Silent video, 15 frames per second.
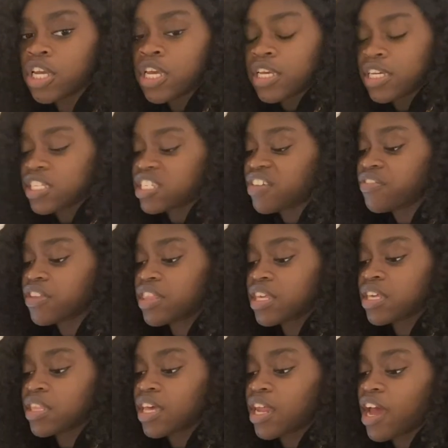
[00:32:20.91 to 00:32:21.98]
Because everything
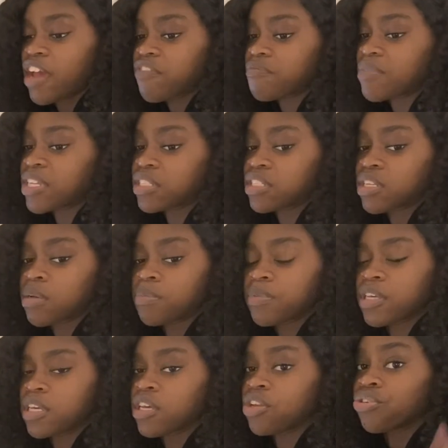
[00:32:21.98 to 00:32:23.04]
that I've messed up
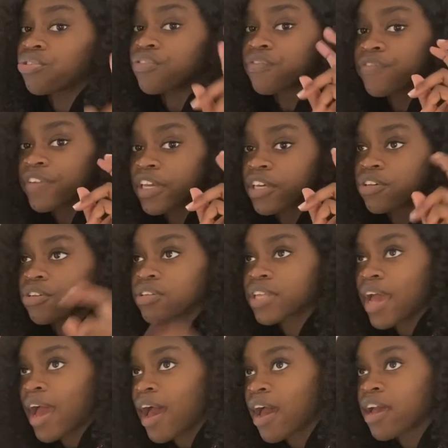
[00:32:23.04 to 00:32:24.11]
in or failed
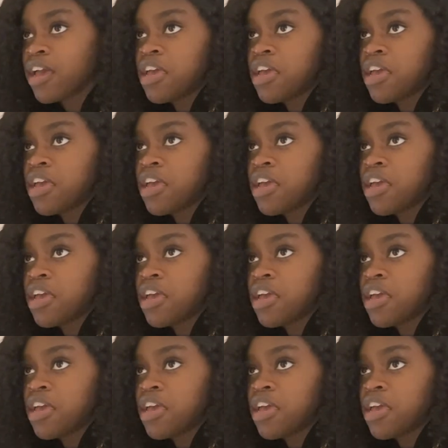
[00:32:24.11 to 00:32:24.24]
at,